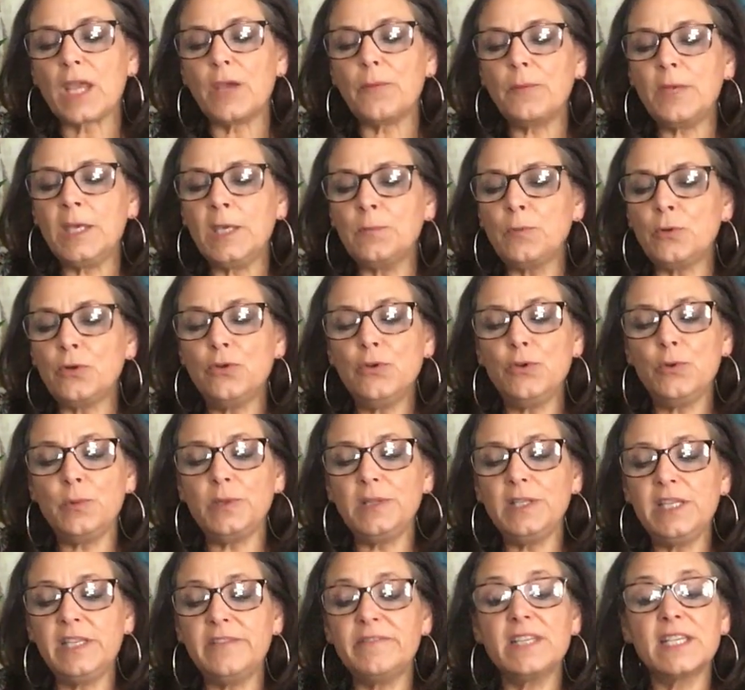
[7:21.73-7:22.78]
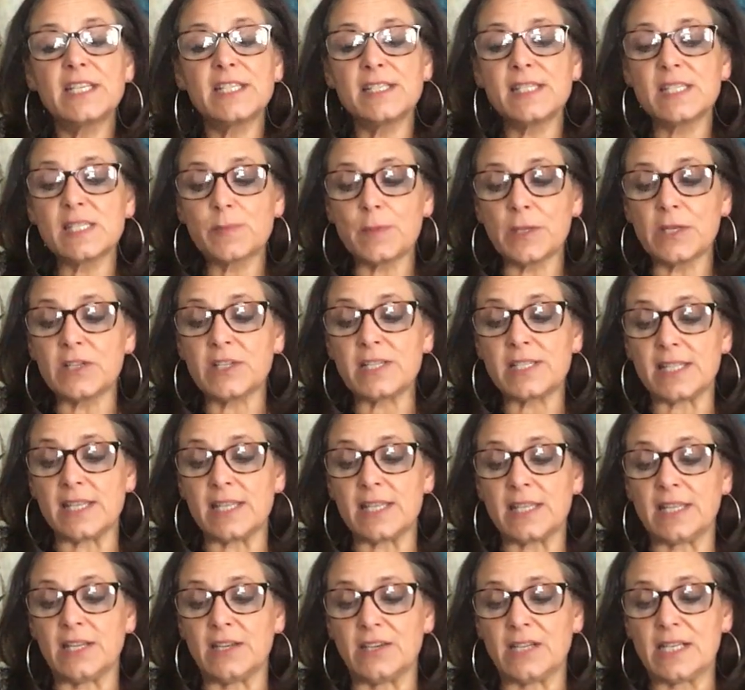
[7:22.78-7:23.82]
people who believe in conspiracy
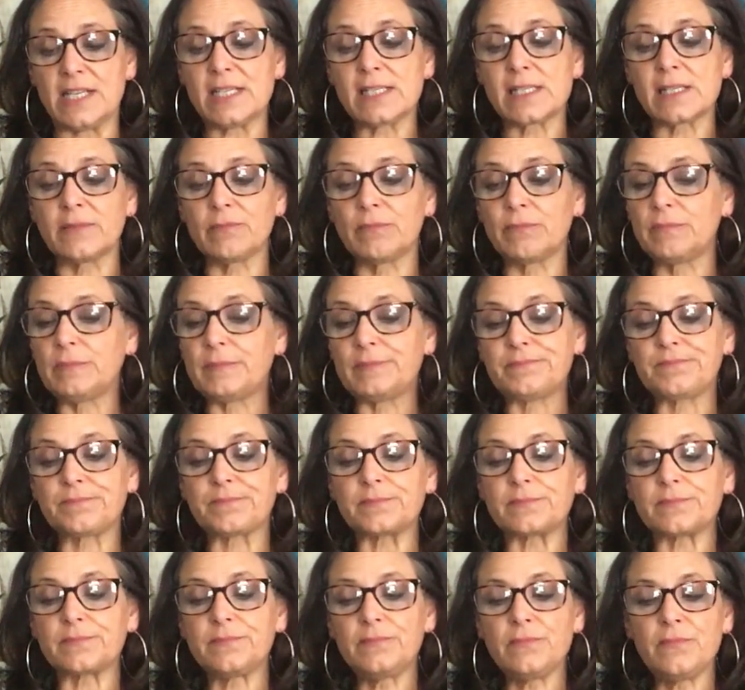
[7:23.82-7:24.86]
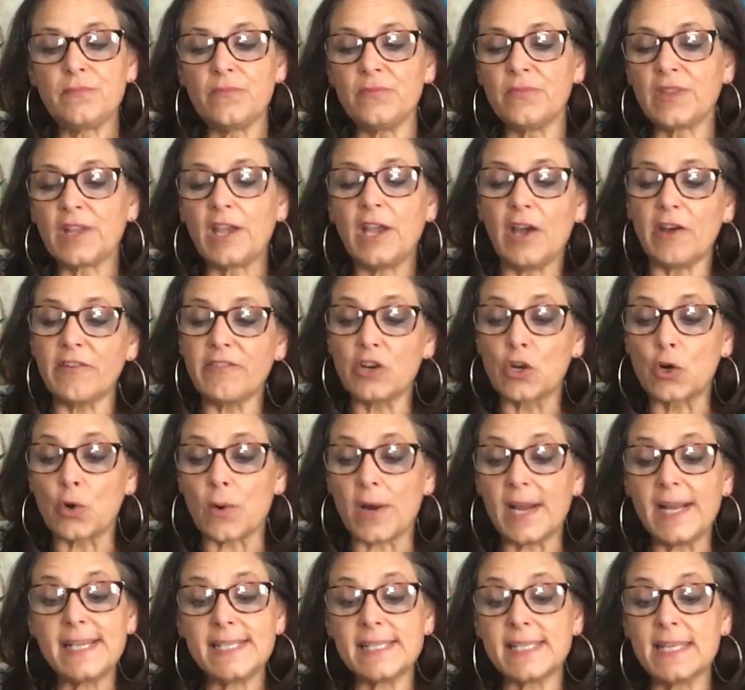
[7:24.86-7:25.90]
theories, however
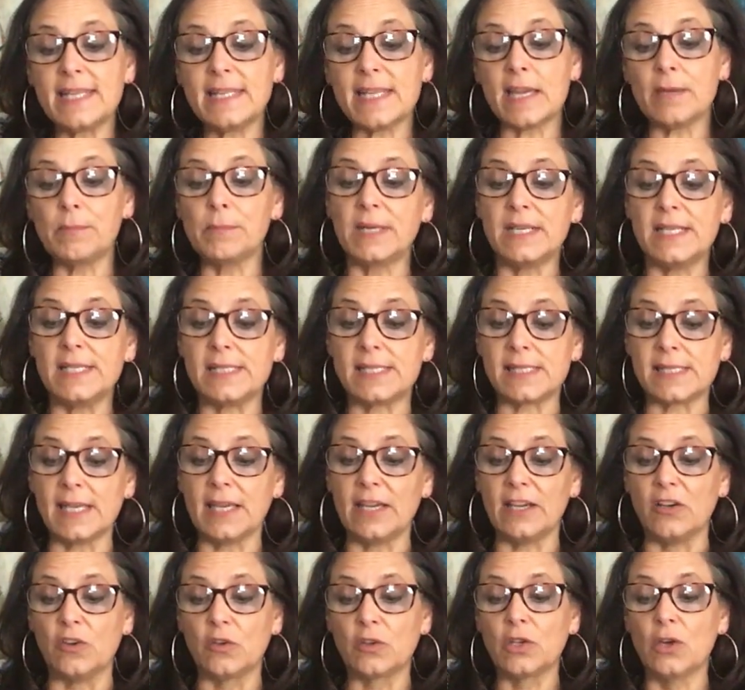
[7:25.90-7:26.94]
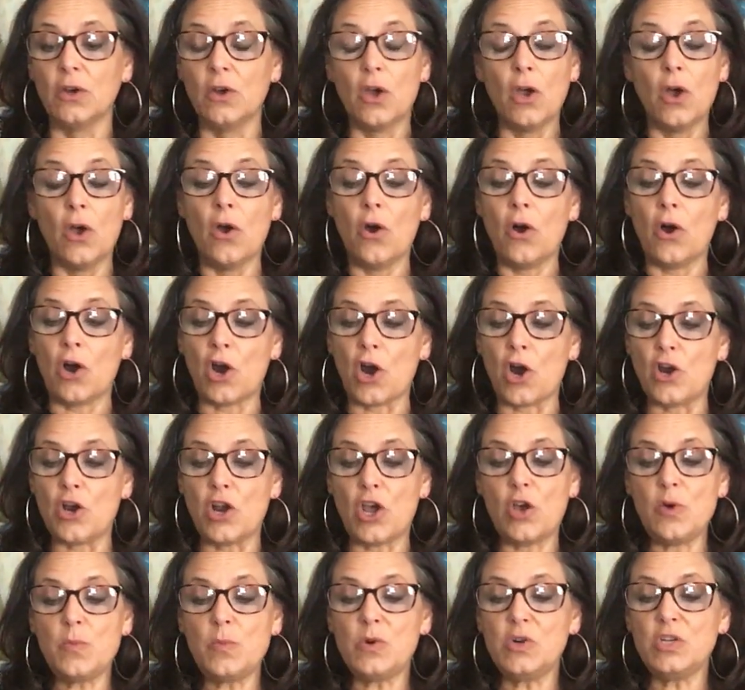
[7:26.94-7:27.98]
crazy they might sound, are
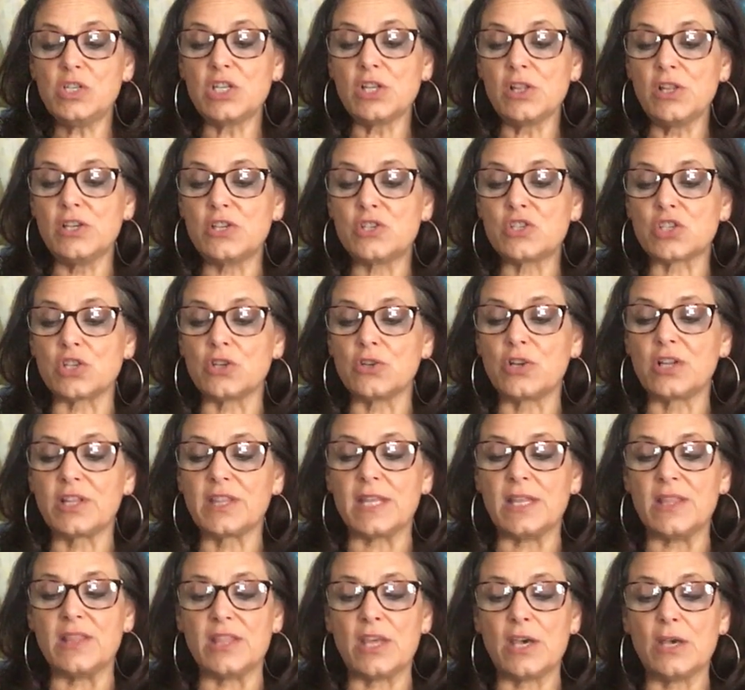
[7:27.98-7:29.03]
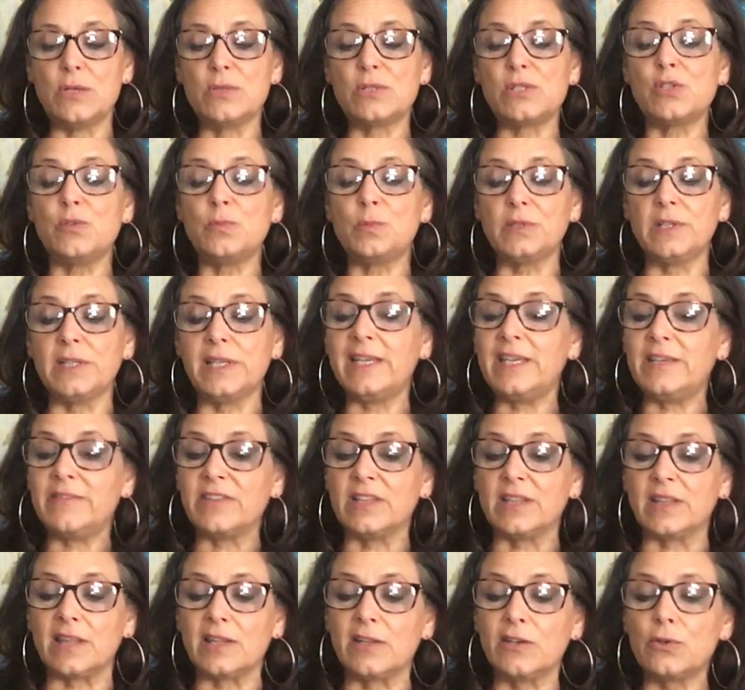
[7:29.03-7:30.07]
no more delusional than those who believe
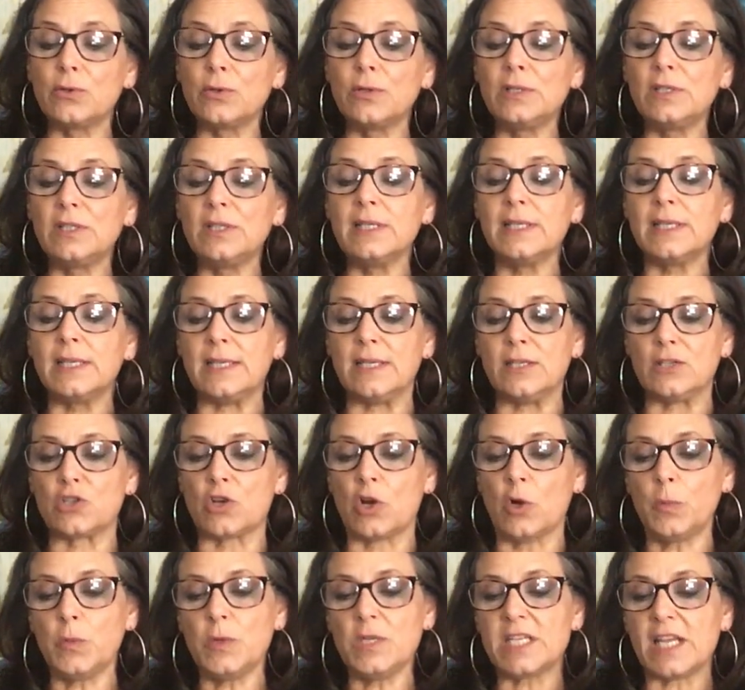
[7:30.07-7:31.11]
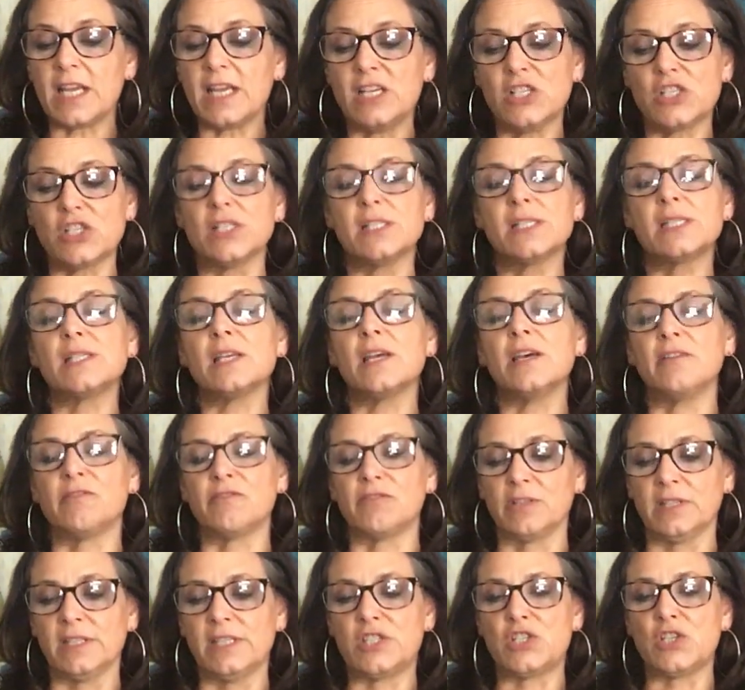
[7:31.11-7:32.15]
in literal interpretations of
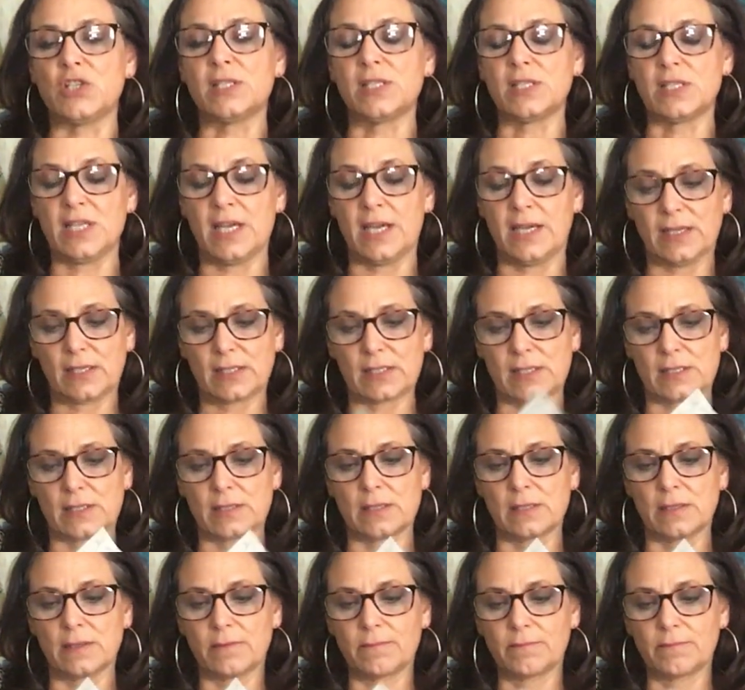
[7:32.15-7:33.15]
religious texts.